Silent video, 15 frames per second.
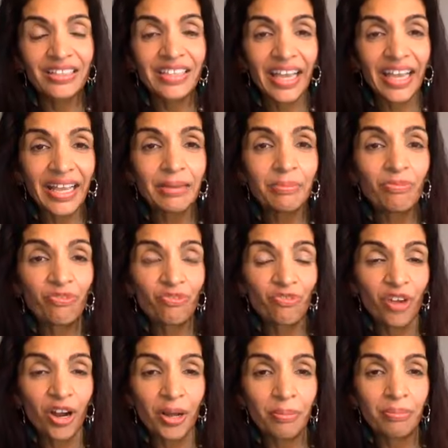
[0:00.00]
came
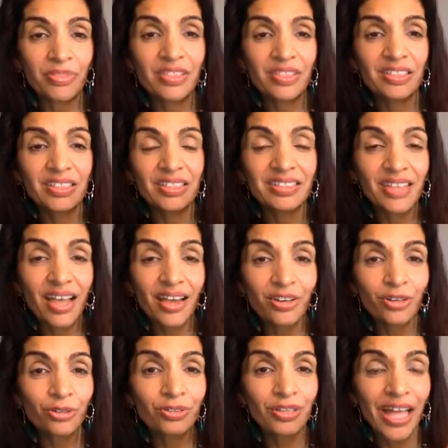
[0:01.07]
from the
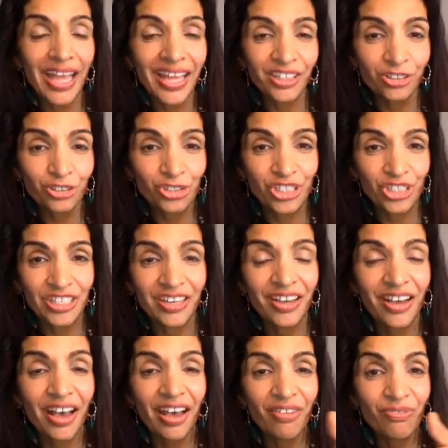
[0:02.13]
subtle energy
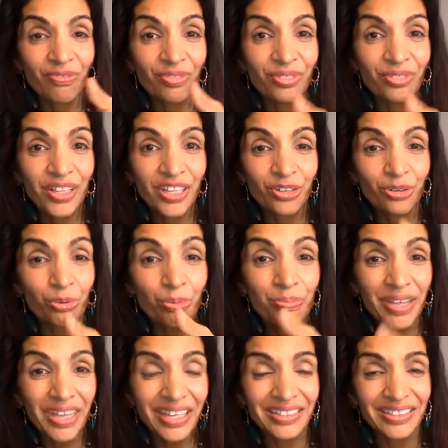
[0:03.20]
of little
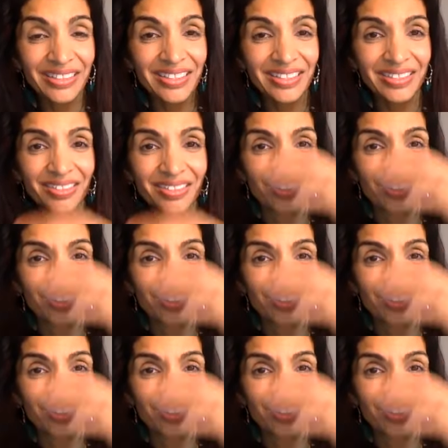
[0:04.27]
bits